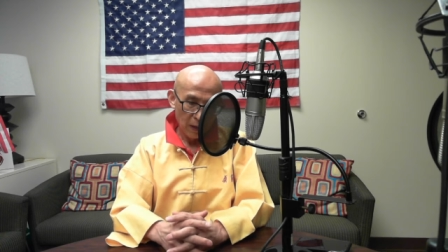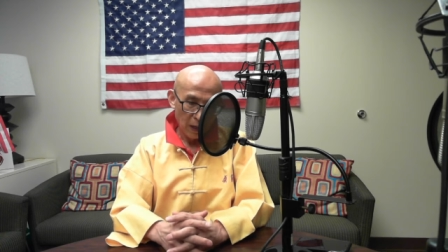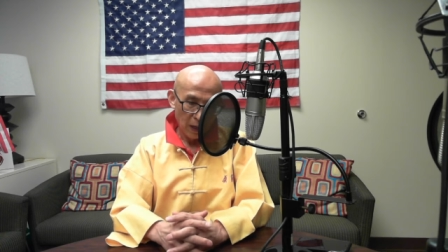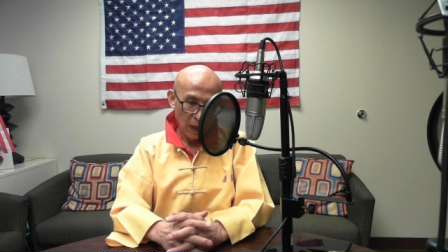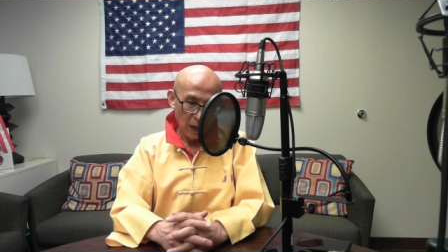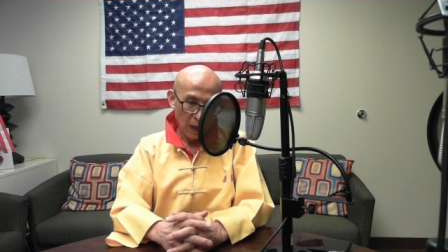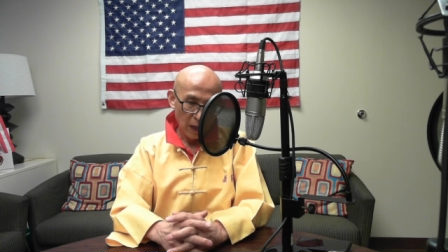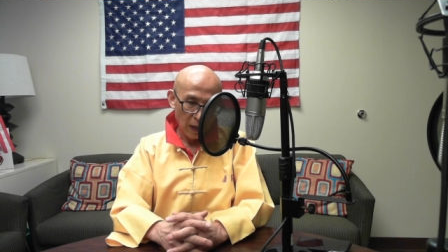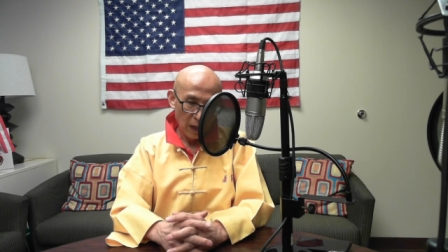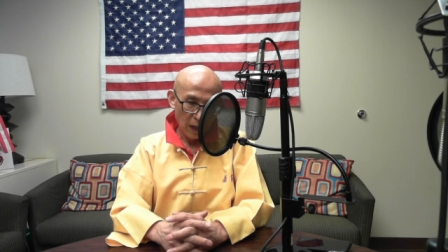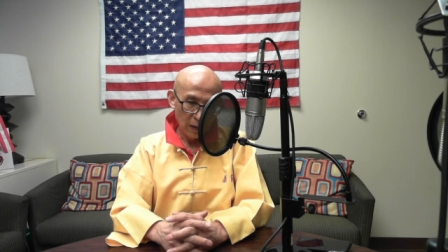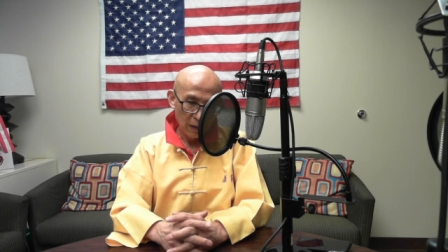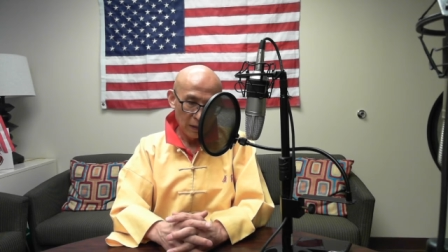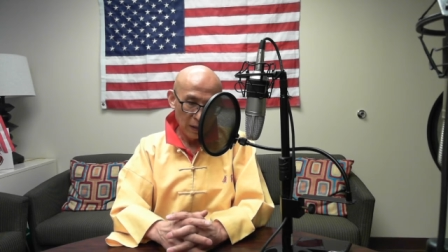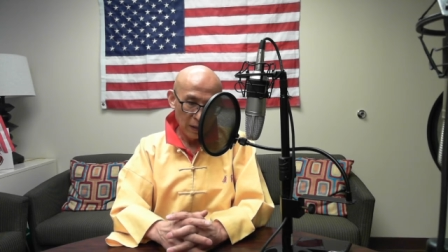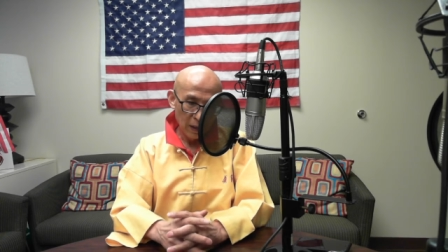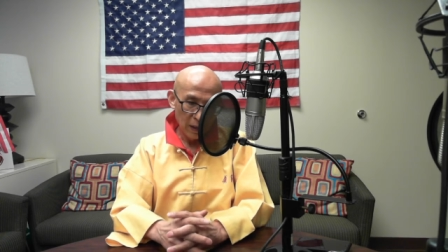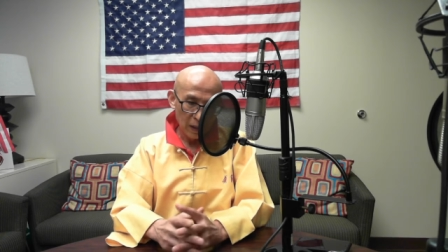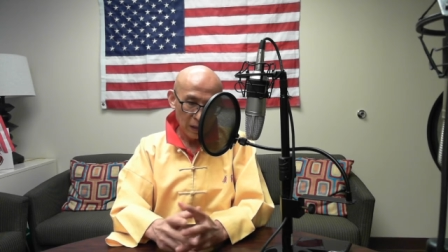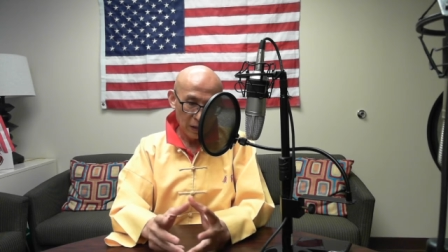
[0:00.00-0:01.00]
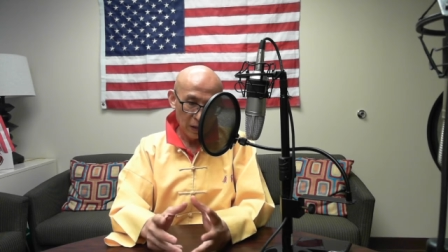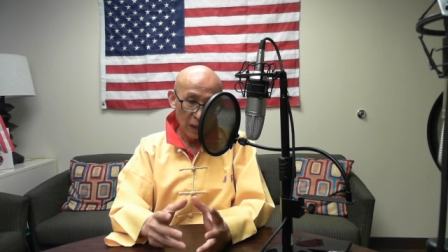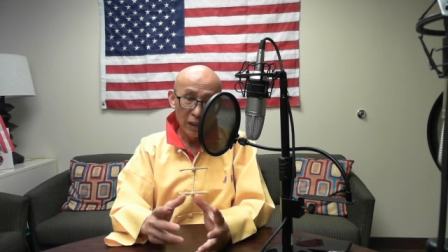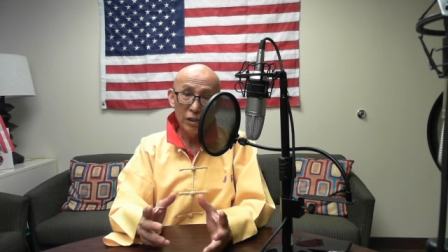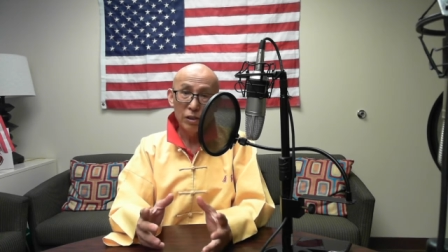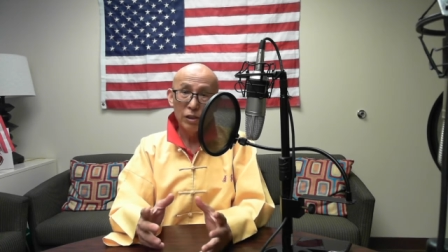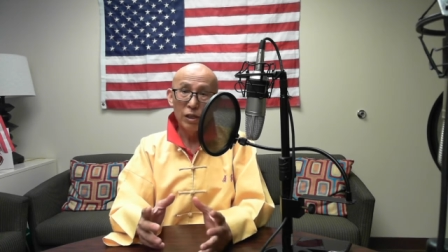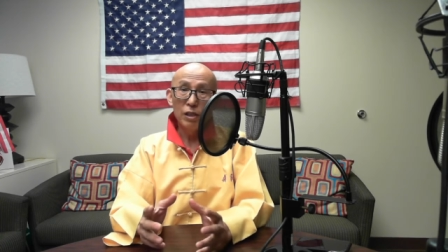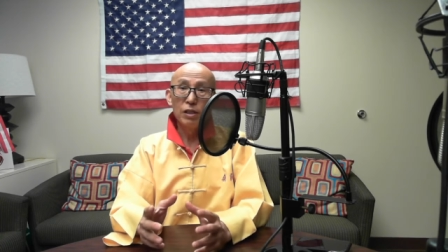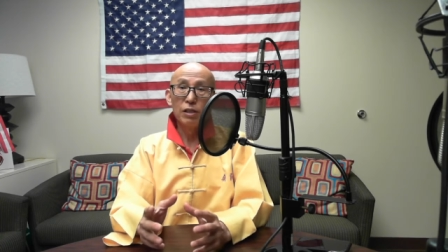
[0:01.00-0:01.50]
And yes, it is
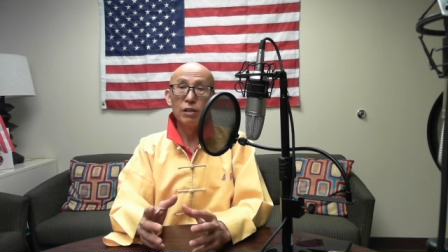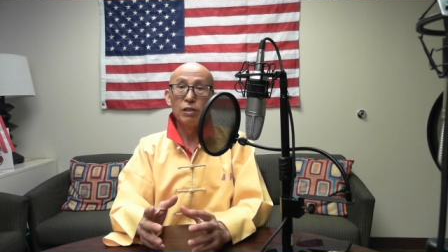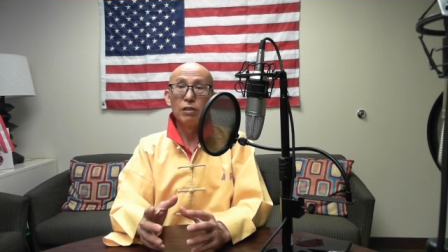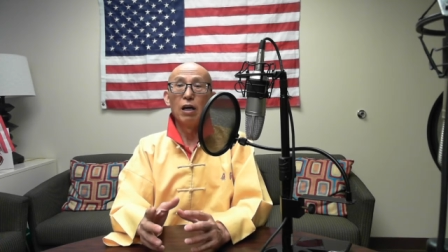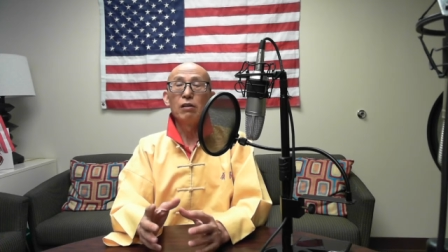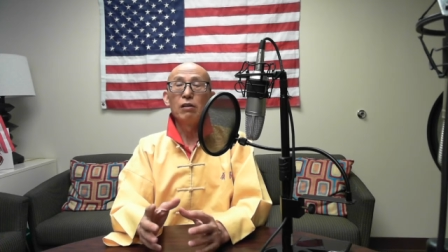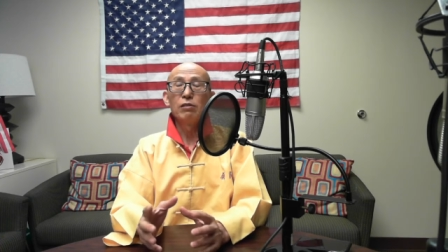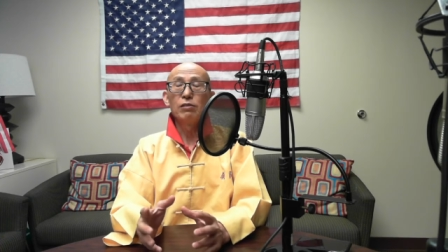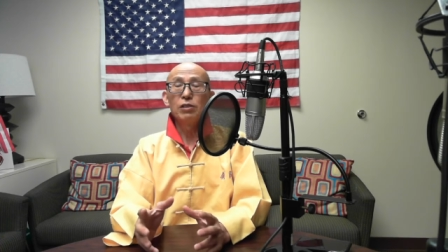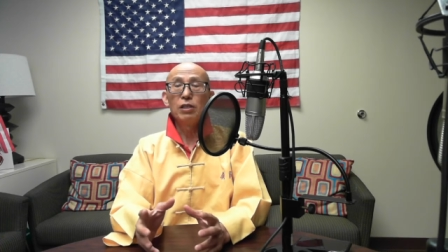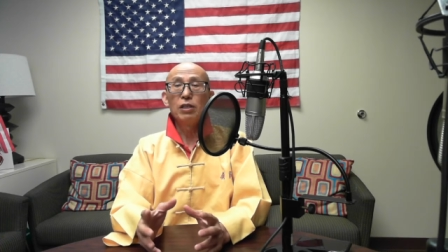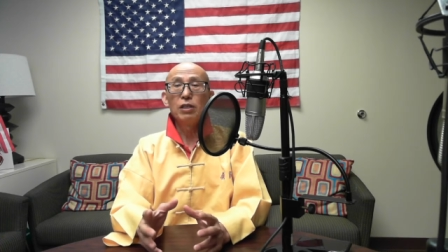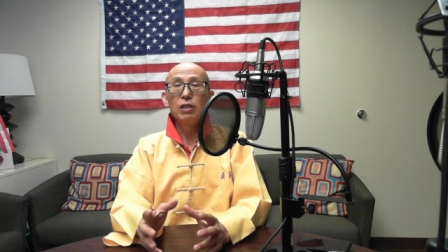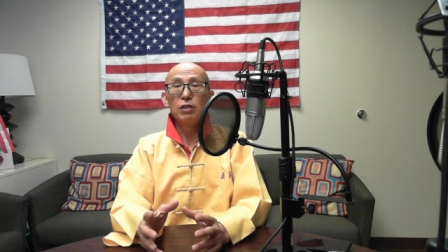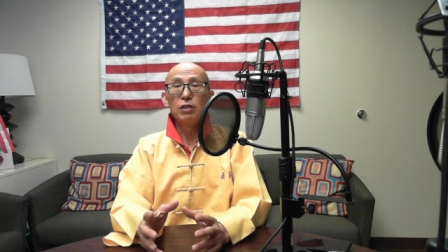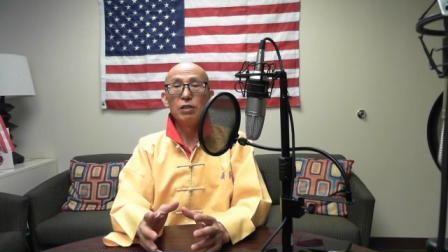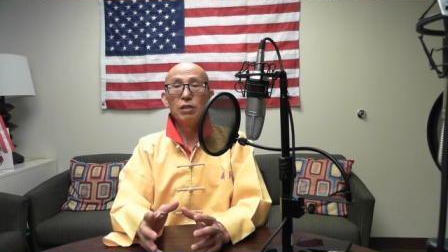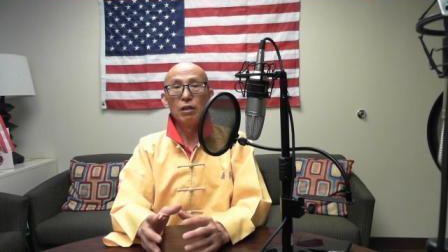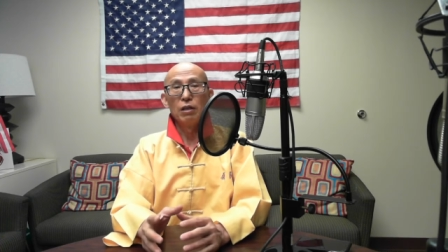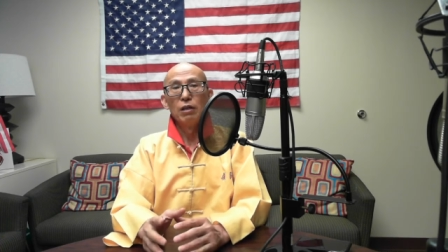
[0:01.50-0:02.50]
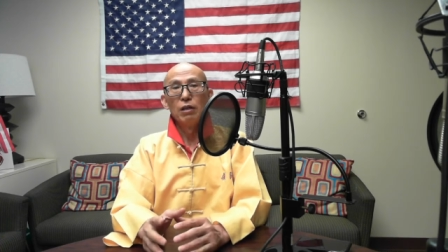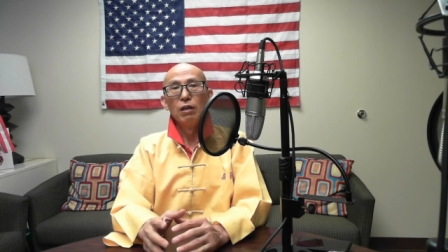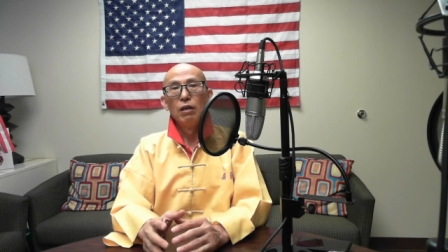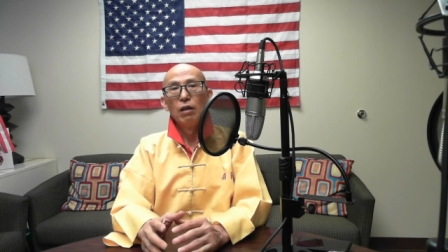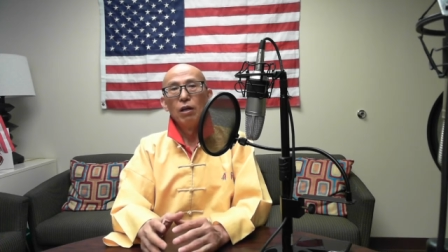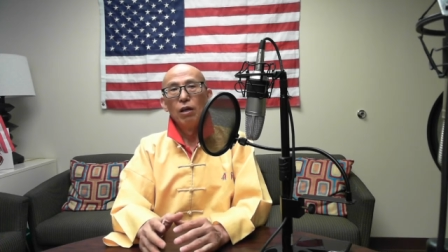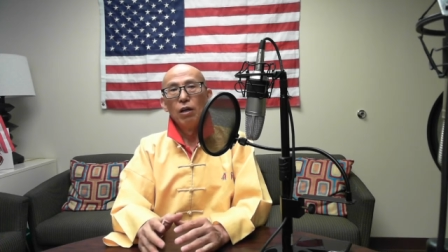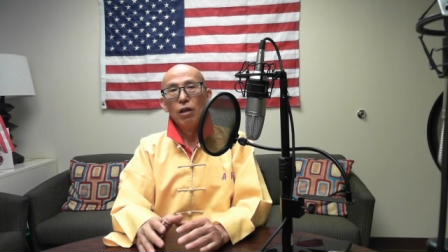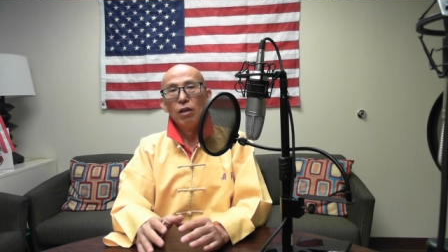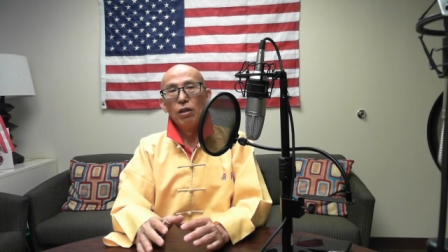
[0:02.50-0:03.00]
certain uncertainty.
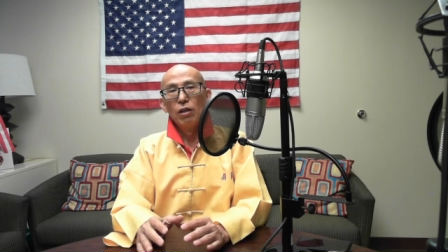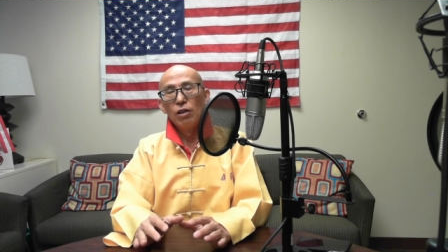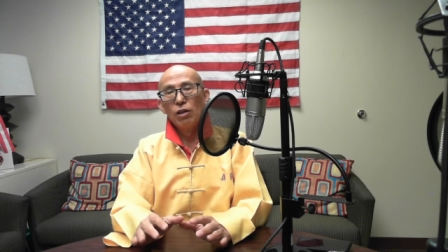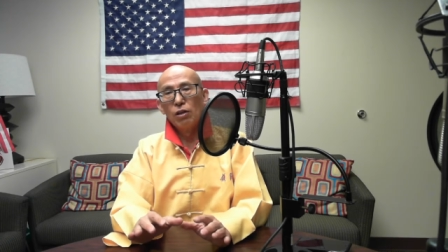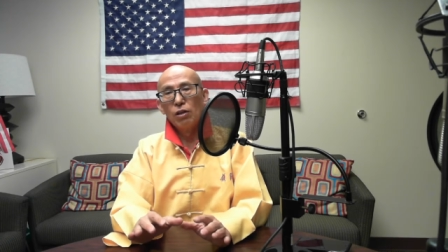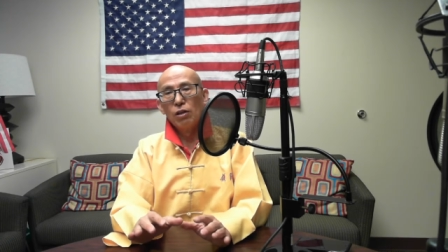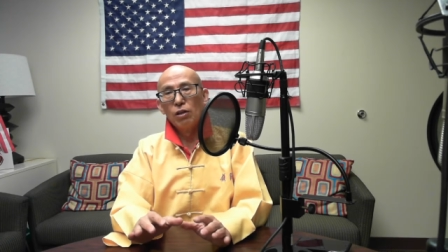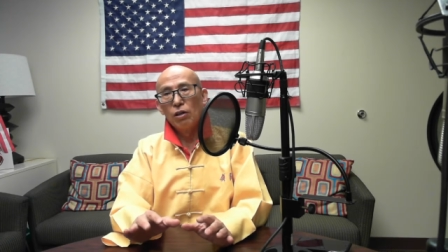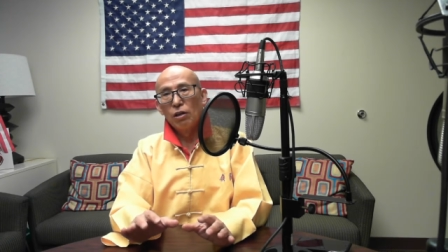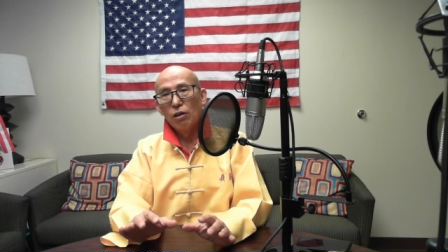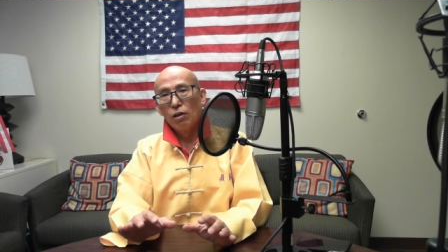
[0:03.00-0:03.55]
The